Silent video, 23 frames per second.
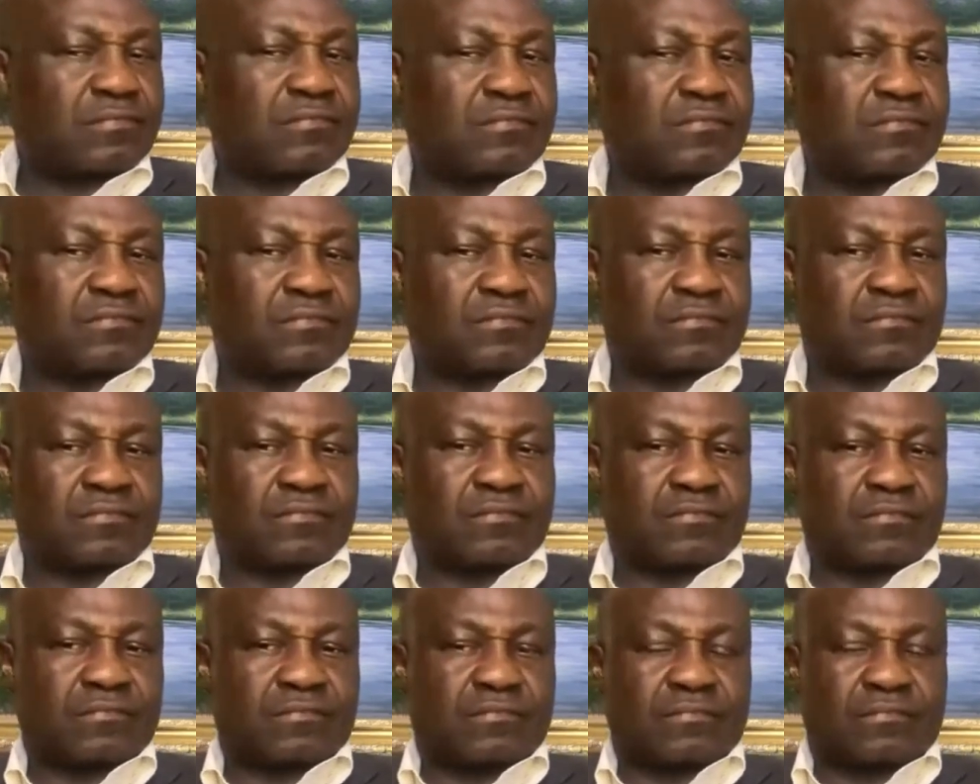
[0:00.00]

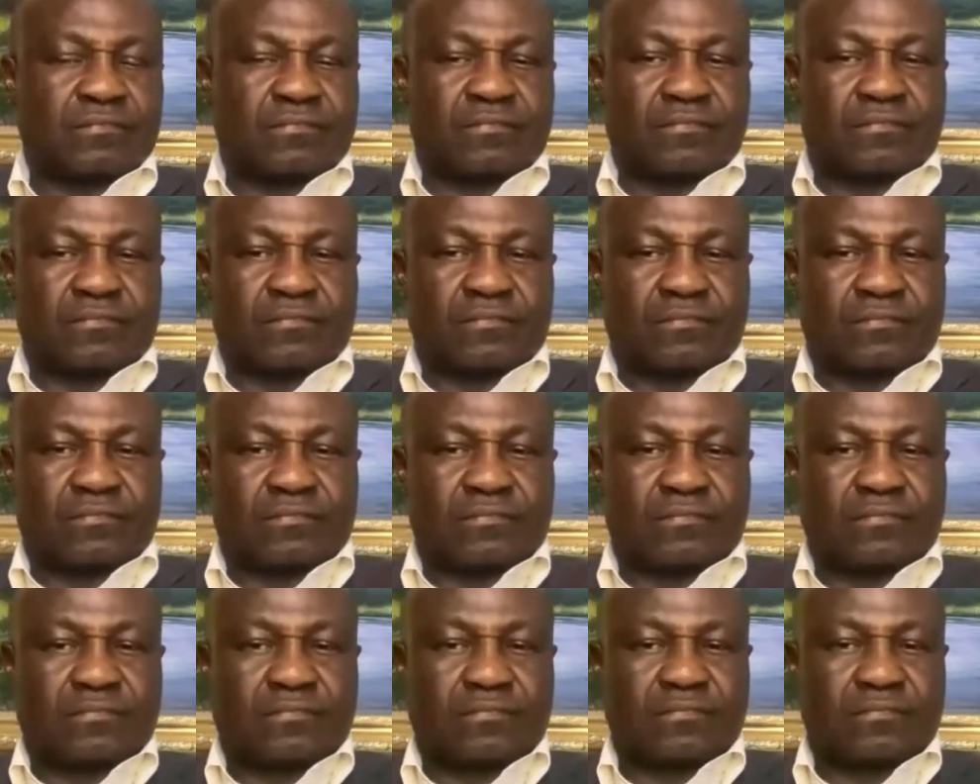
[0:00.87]

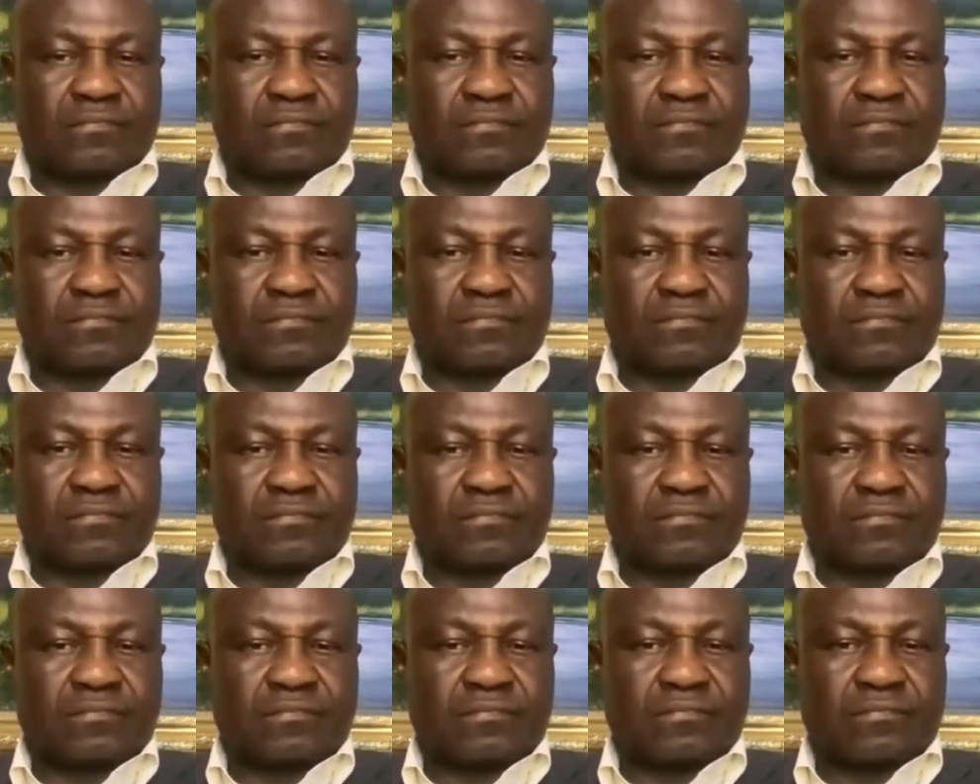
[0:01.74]

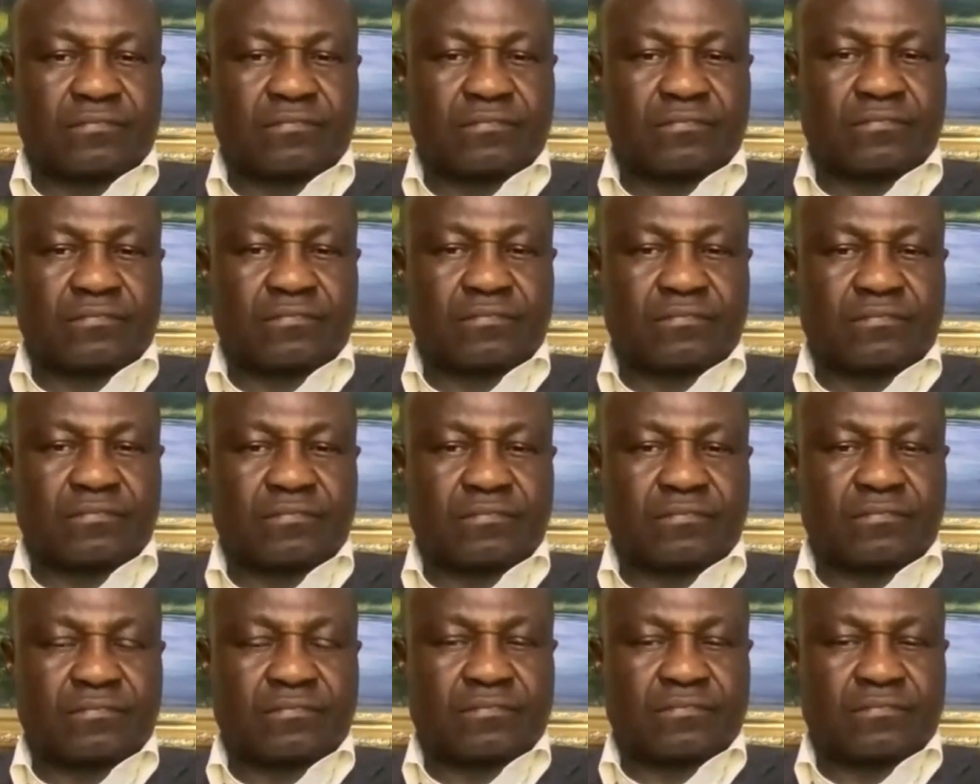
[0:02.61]

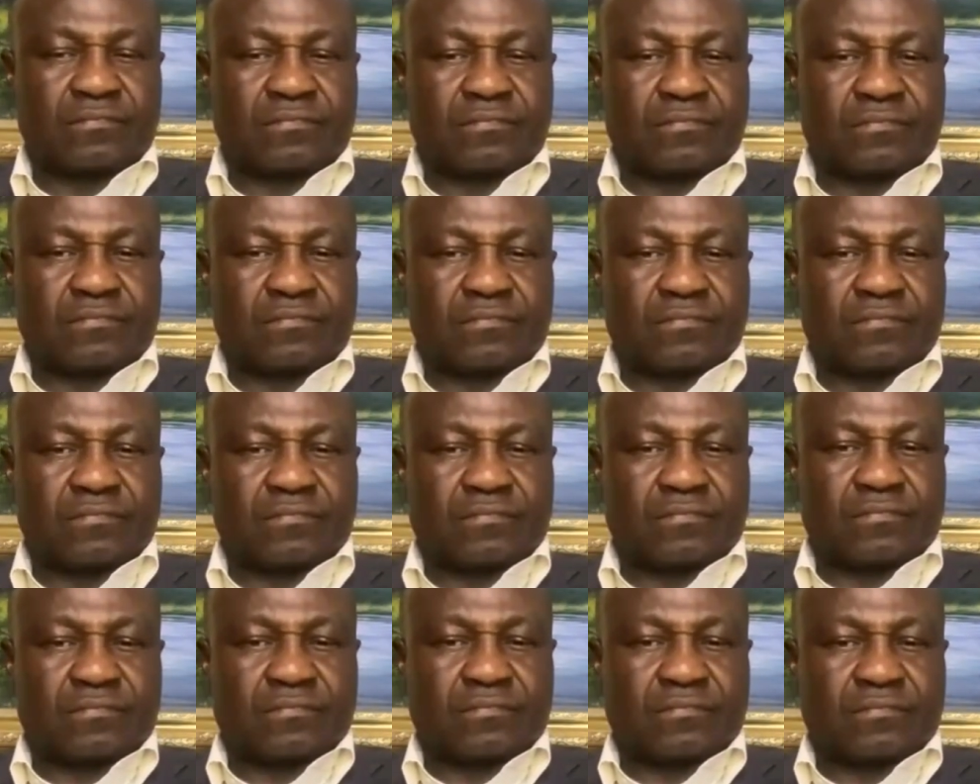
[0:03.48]

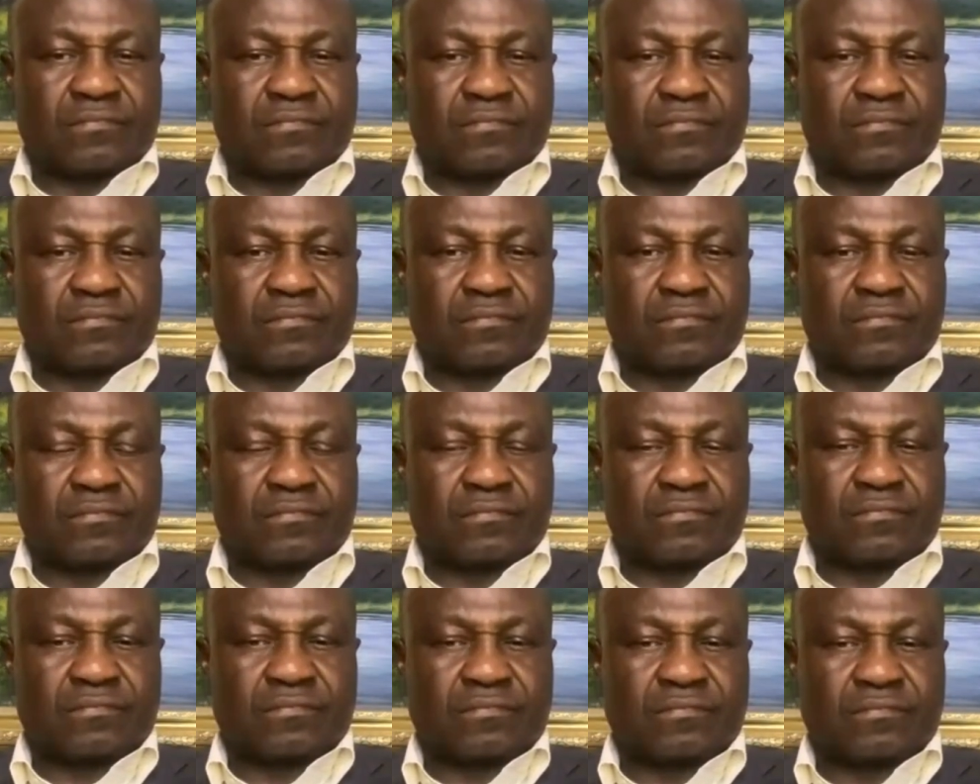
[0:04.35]

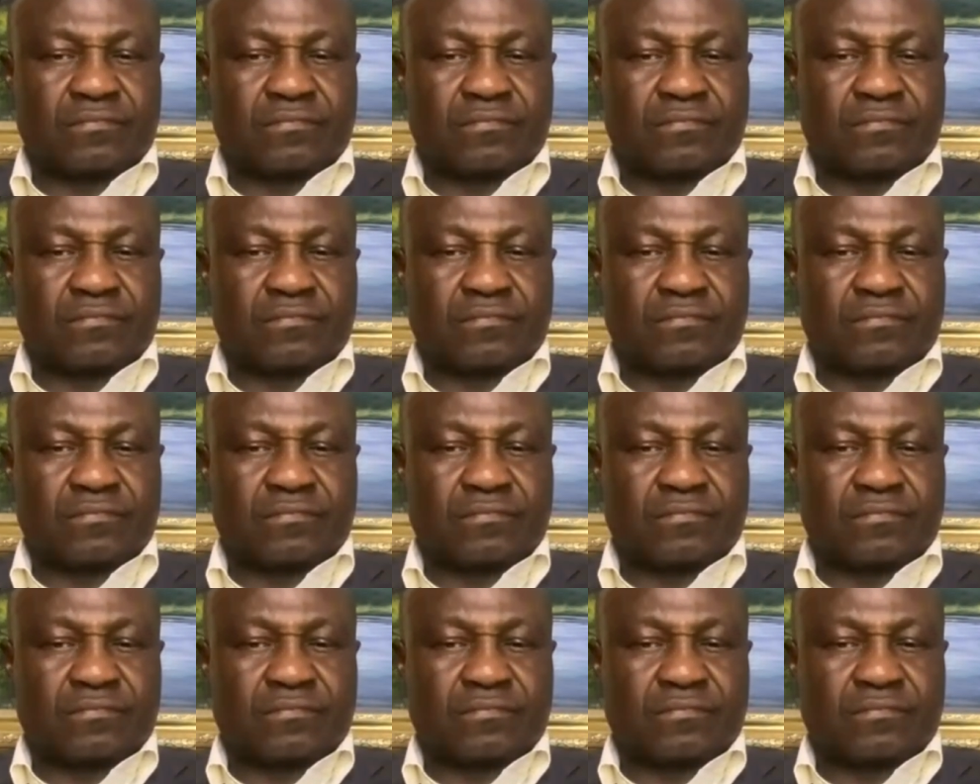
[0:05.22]
The person shown says nothing.